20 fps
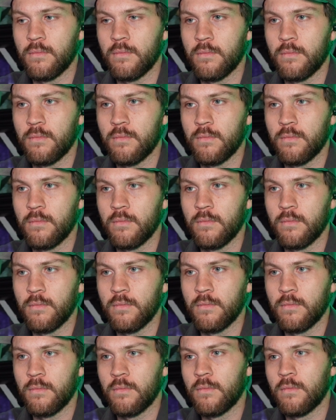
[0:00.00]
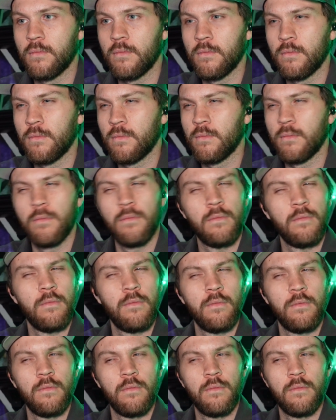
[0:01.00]

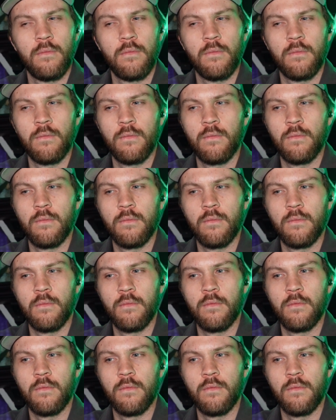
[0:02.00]
(no one is talking)